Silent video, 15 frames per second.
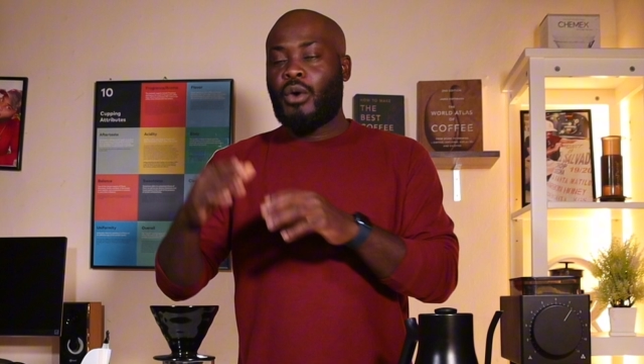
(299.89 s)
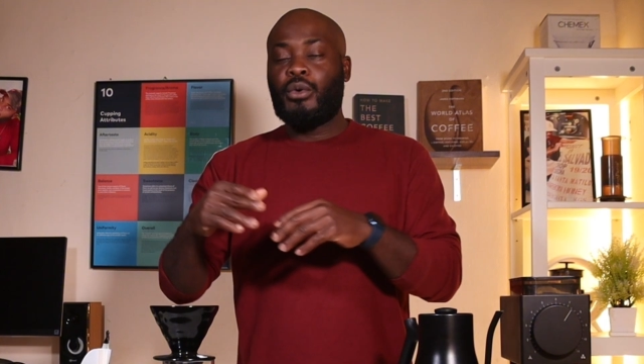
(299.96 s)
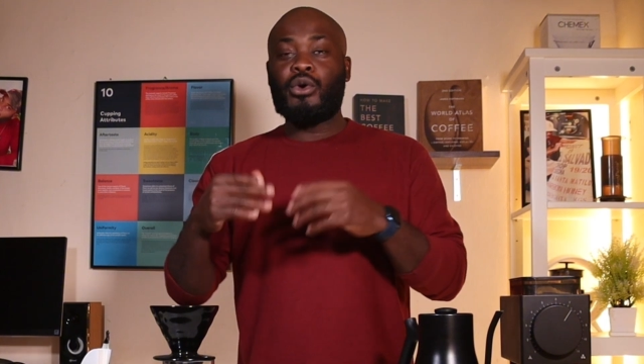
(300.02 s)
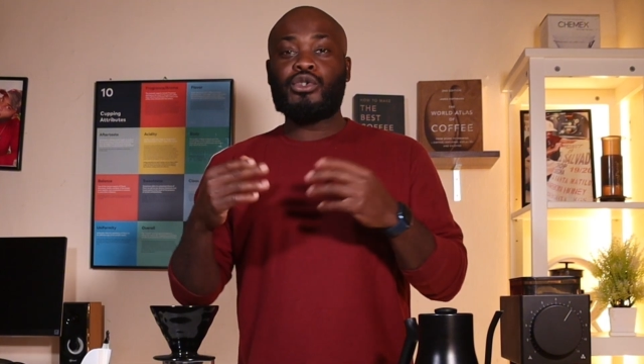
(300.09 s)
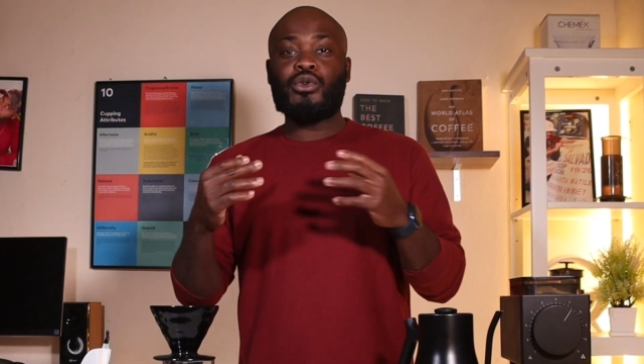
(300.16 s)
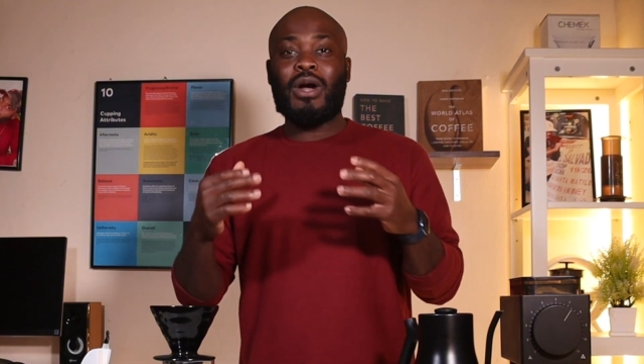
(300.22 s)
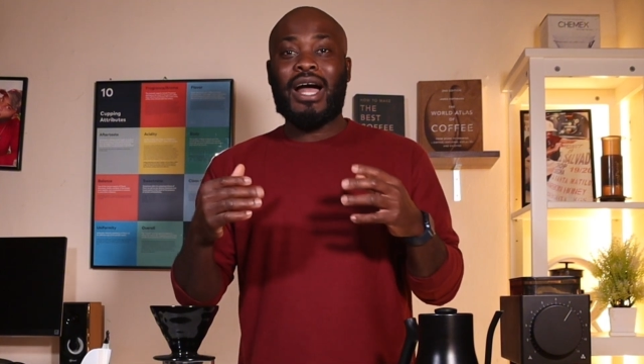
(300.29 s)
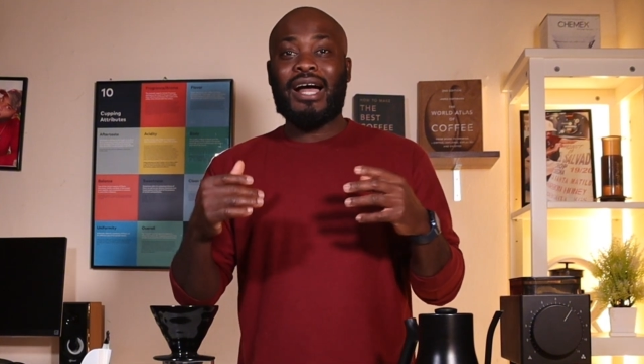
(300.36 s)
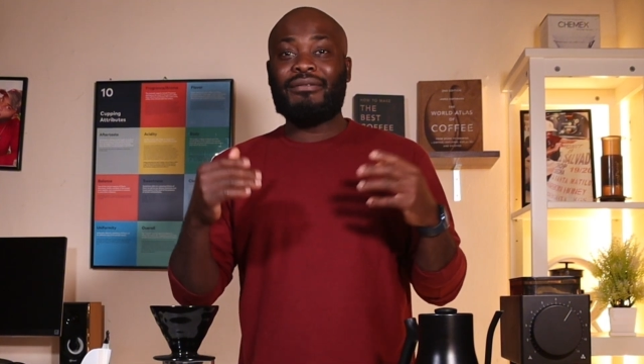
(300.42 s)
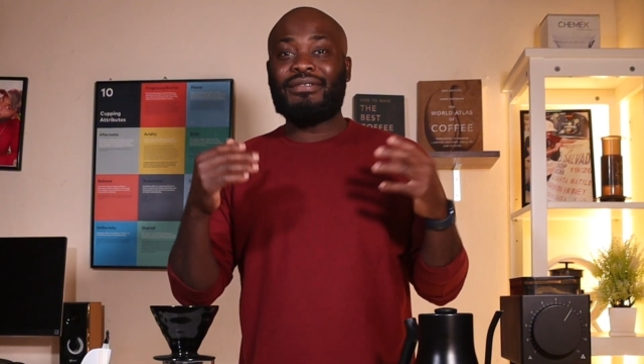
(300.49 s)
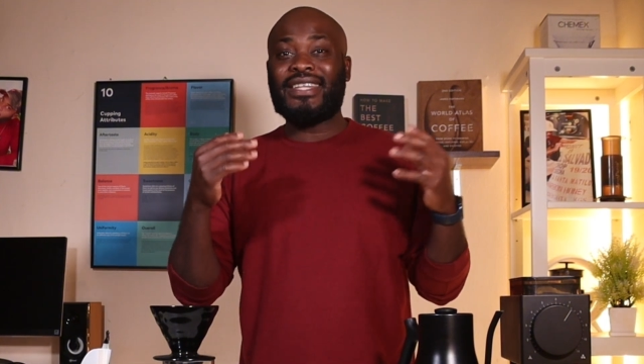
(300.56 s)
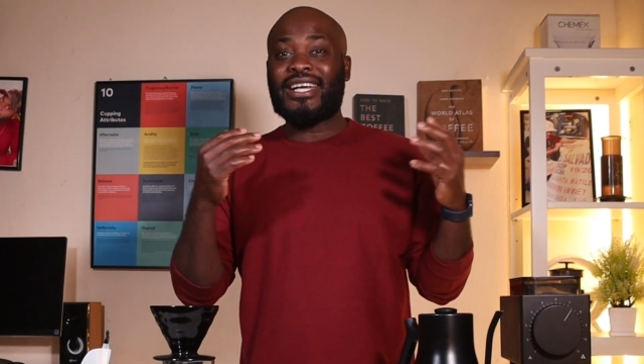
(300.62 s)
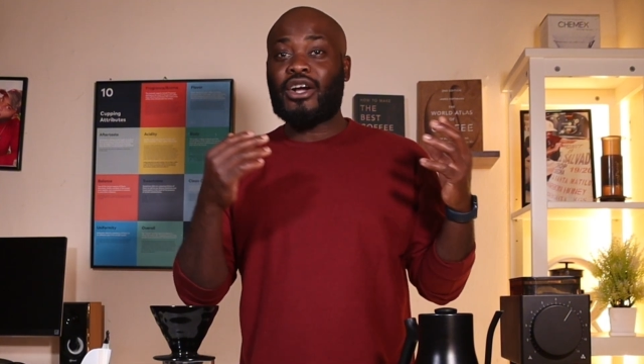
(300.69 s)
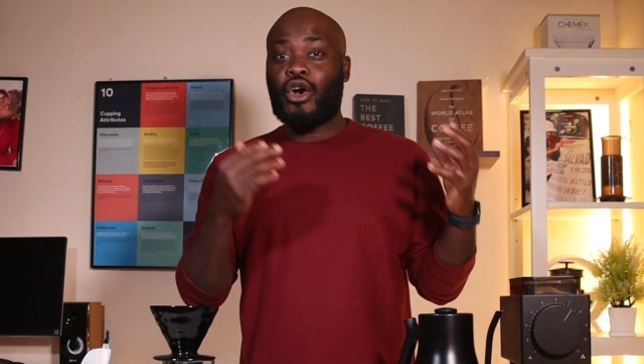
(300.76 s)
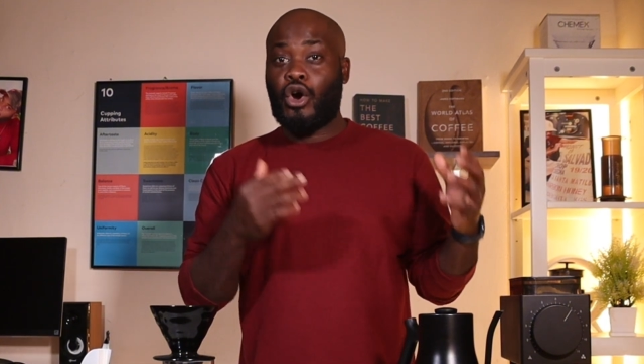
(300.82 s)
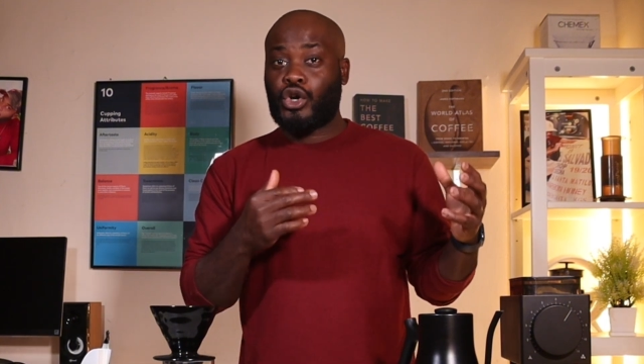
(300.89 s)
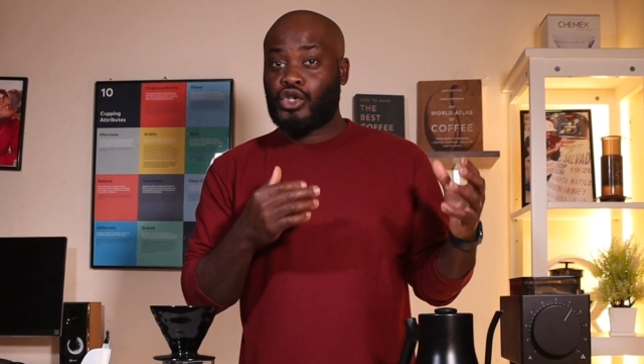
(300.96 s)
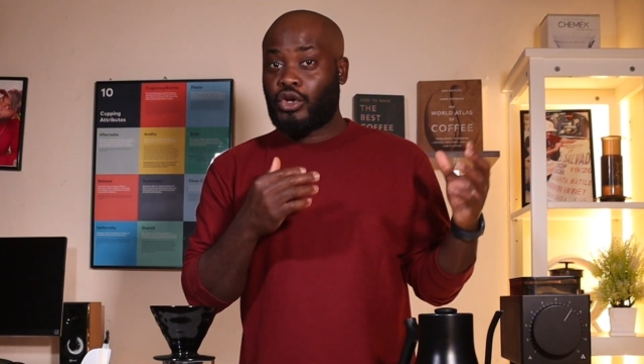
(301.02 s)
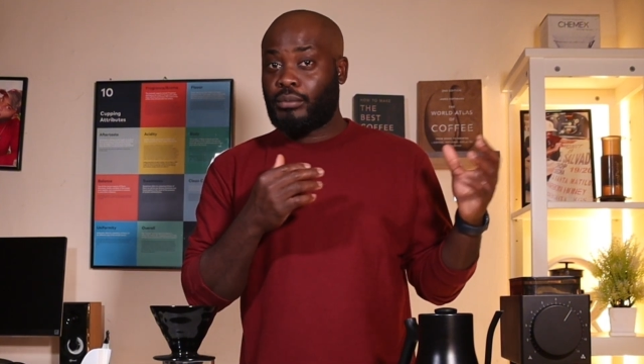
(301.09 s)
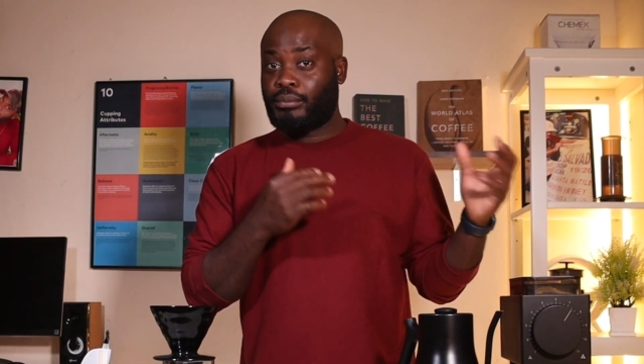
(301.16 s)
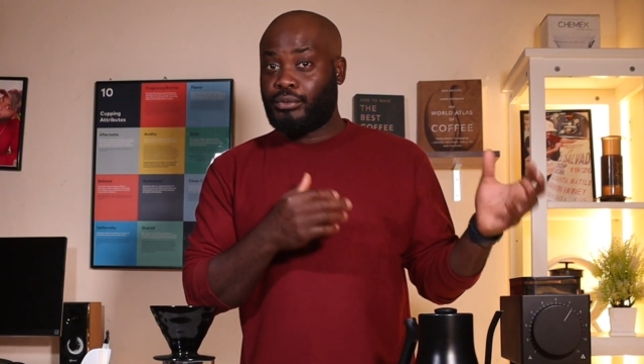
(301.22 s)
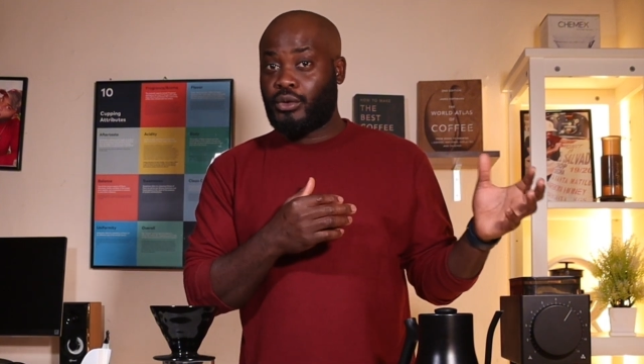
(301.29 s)
We also have
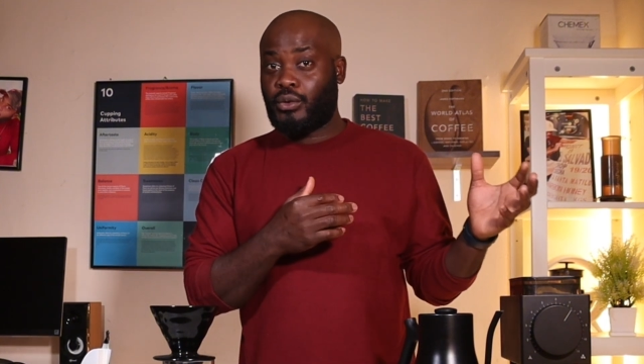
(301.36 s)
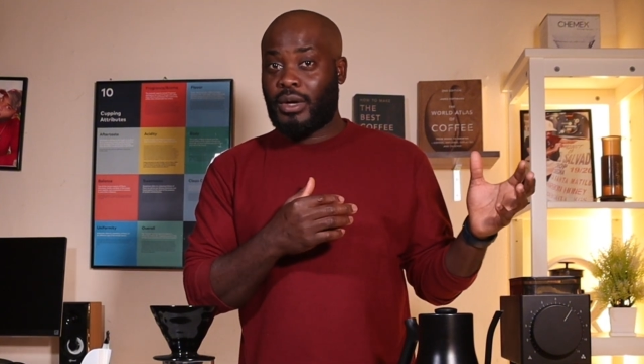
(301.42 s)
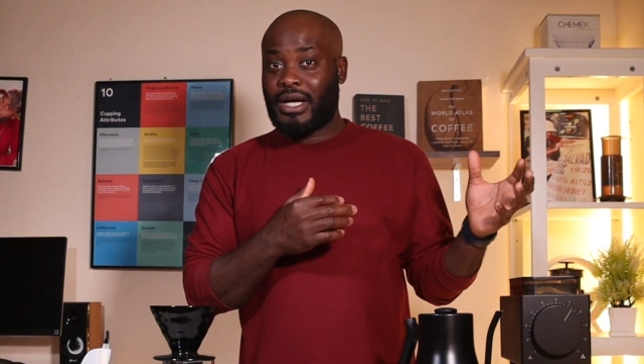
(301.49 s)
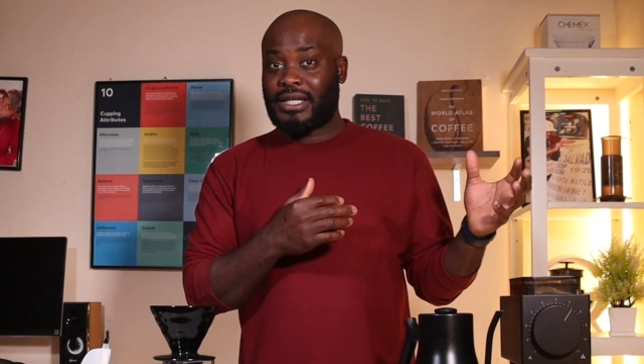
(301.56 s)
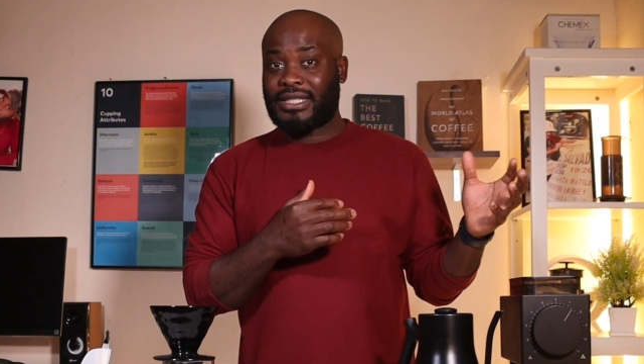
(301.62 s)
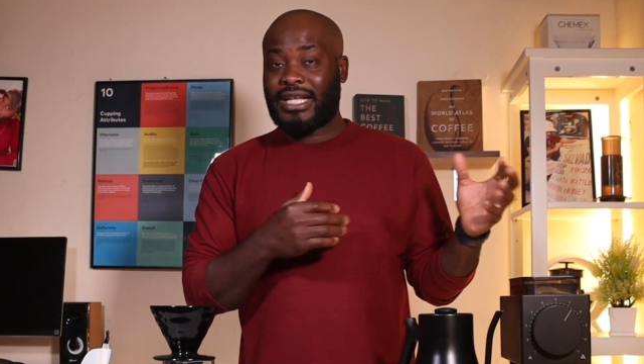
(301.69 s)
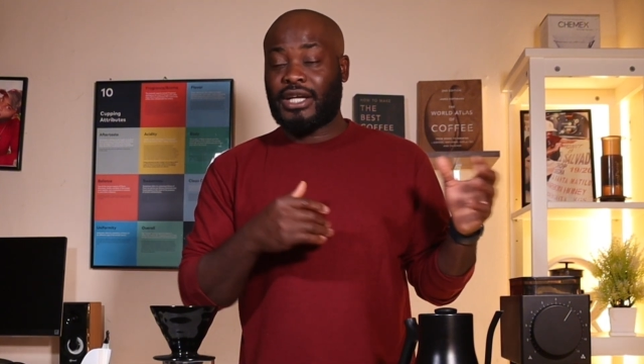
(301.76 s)
decoction brewer.